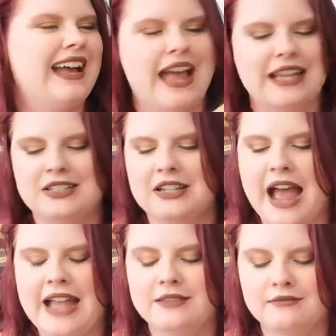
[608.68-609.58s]

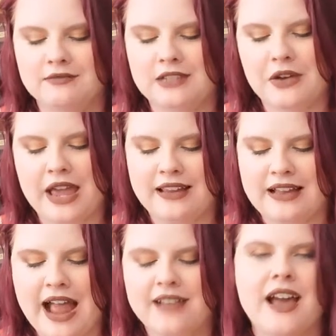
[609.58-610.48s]
Okay,
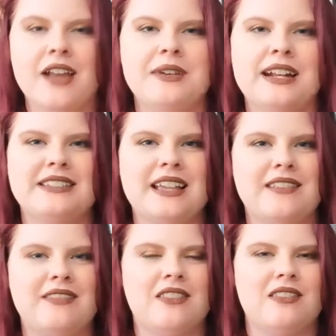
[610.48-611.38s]
I lied when I
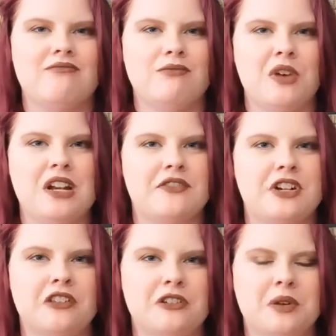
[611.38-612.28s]
said that whatever
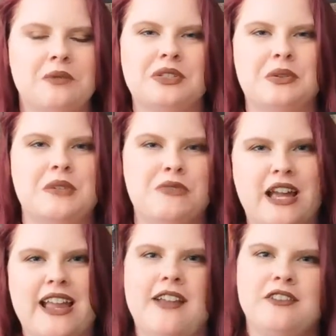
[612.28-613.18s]
other one was the only book
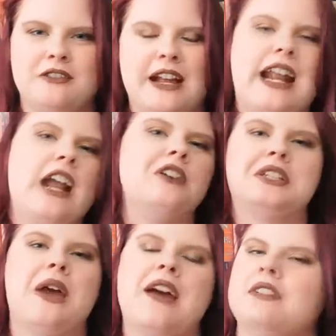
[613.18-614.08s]
I hadn't read. I also
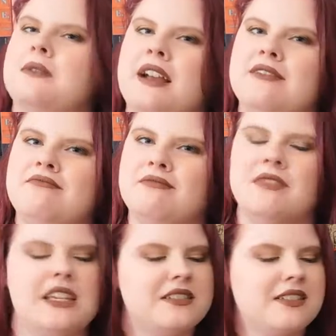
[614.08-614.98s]
haven't read
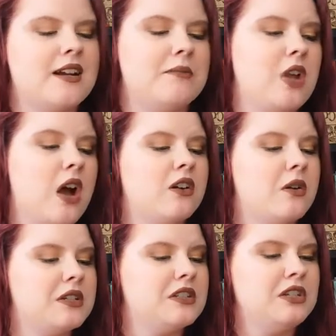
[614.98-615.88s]
this, and I'm not
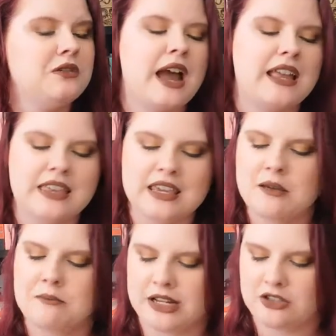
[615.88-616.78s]
going to. I think
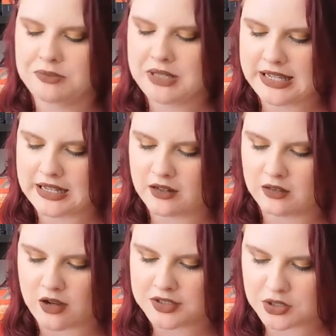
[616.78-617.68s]
it might just be like a
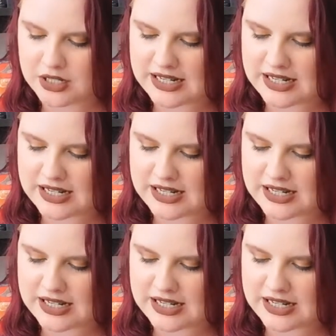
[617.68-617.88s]
glossary.